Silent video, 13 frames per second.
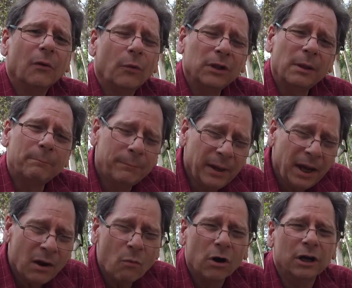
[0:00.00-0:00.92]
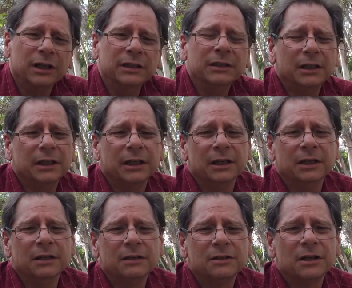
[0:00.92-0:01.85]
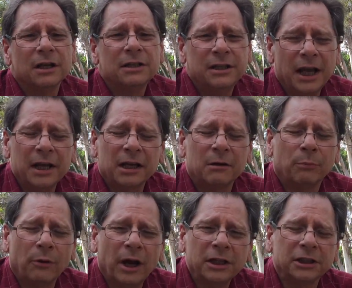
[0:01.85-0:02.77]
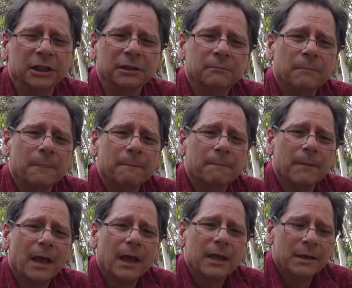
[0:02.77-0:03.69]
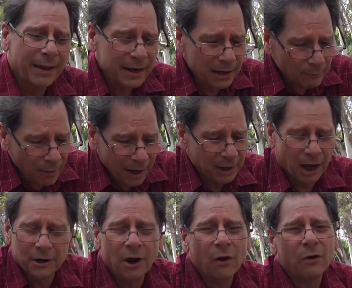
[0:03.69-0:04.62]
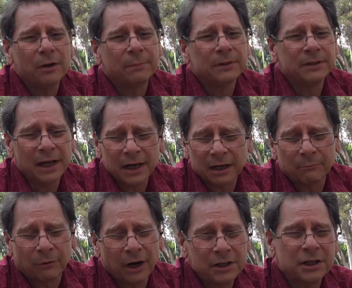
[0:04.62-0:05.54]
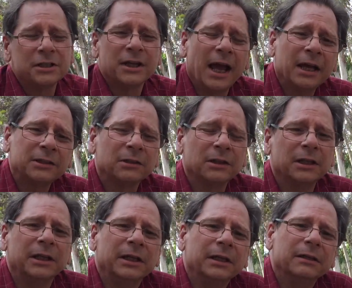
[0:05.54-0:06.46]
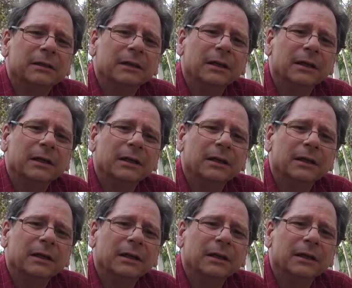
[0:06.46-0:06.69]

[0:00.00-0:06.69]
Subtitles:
Well, the big one is data compression. You might not know it, but data compression is actually